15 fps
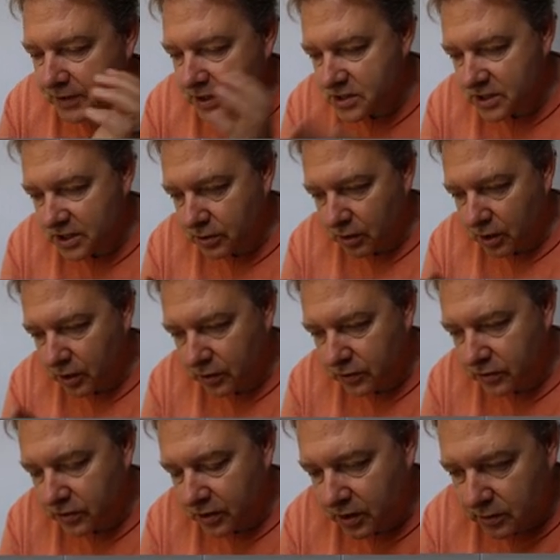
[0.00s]

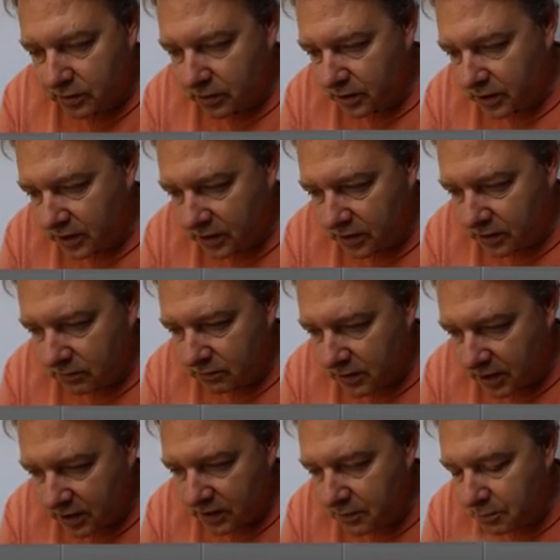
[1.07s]
zero, so in
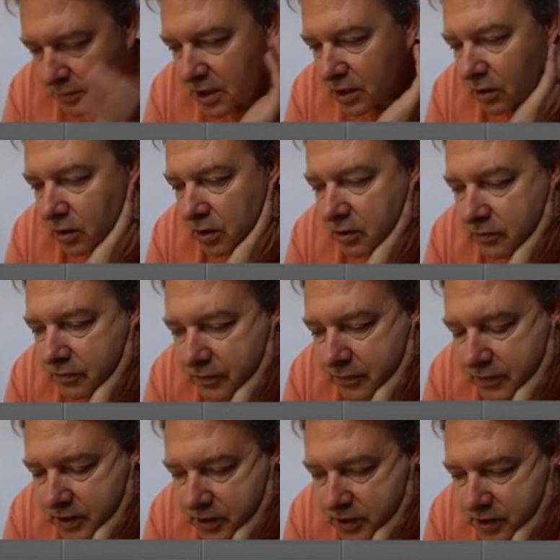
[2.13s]
the middle
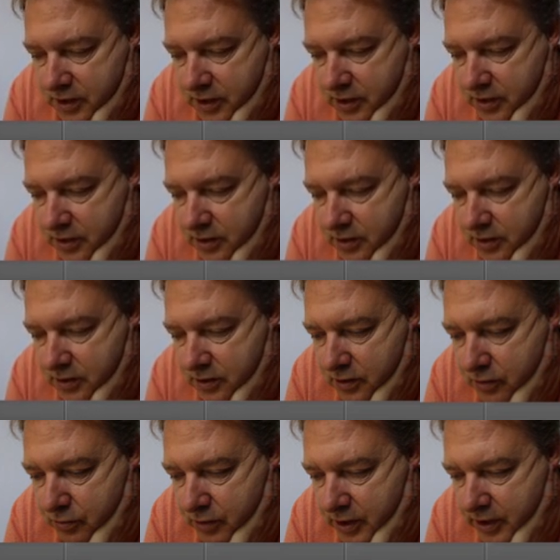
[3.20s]
of the
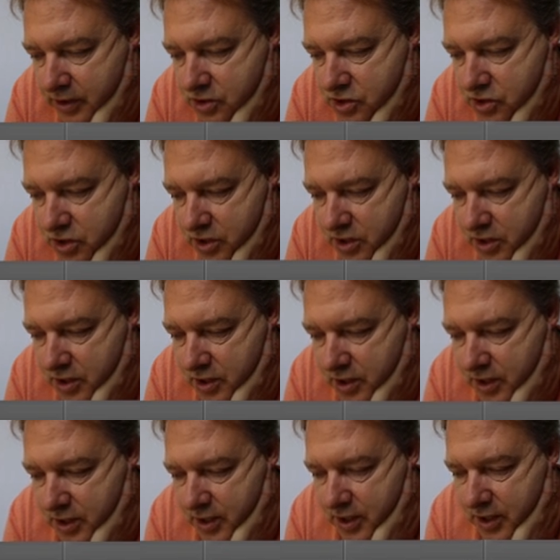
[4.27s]
range.
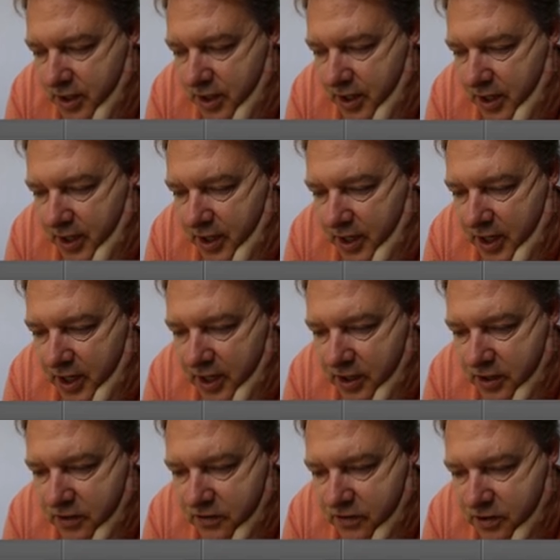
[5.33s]

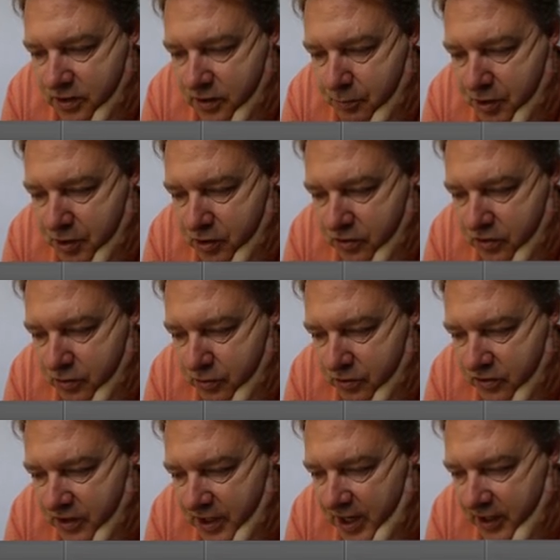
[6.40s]
And because it
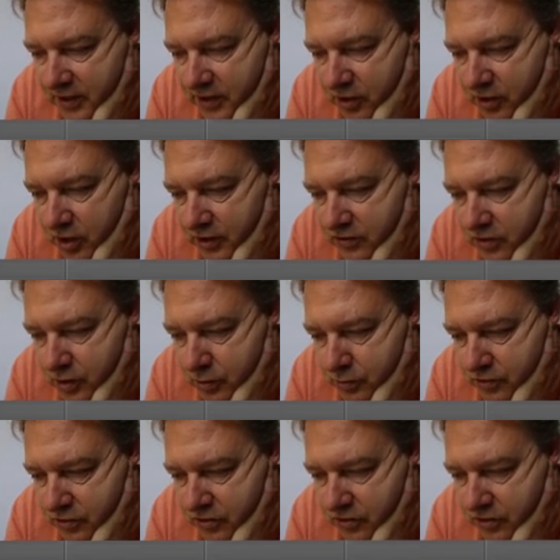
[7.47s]
was dark, the ISO
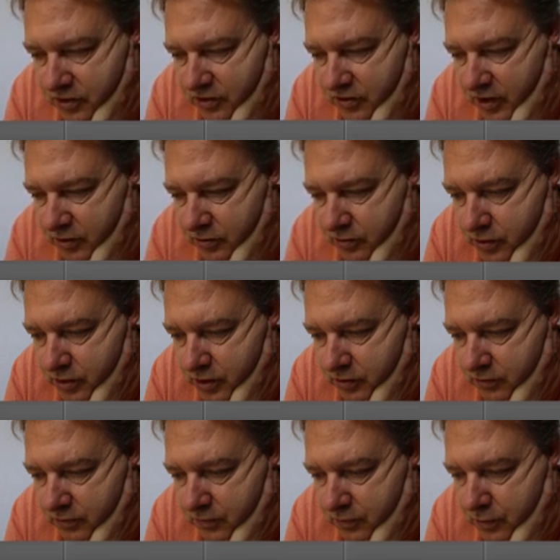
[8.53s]
was
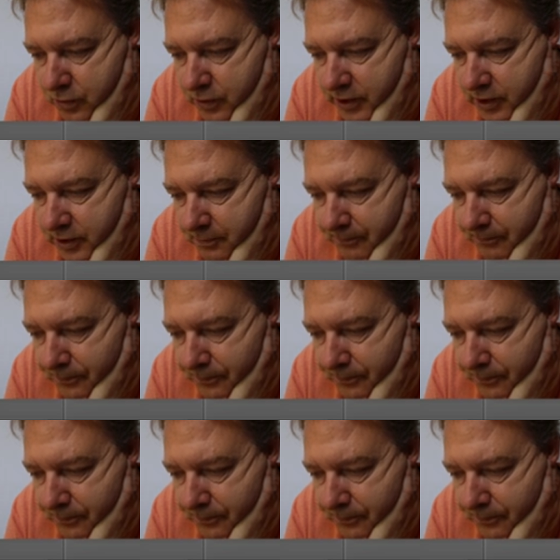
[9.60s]
640.